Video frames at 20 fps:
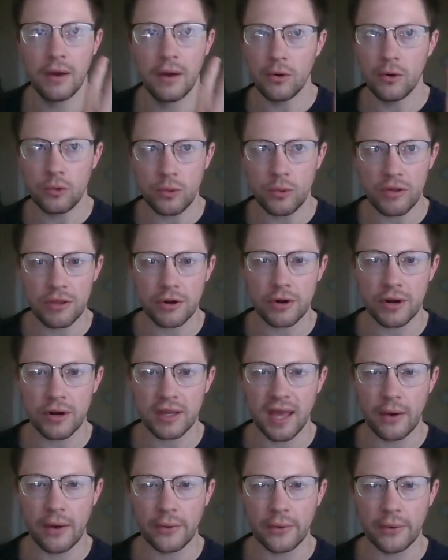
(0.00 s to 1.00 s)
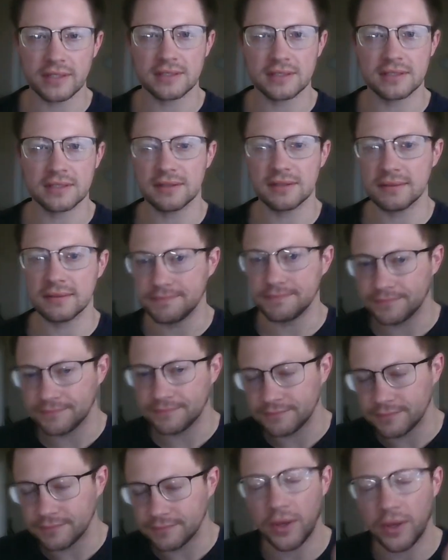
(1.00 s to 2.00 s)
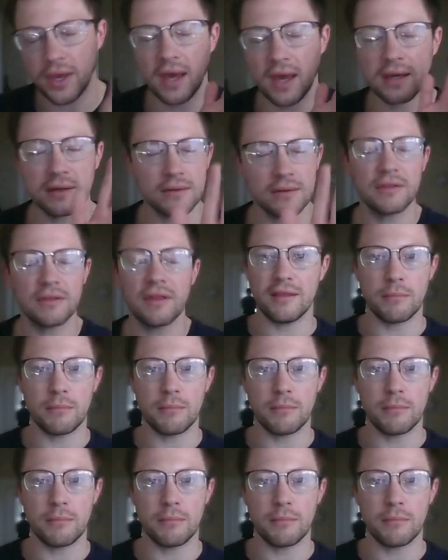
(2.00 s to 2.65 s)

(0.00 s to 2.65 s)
And then lickety-split, by the end of the day, the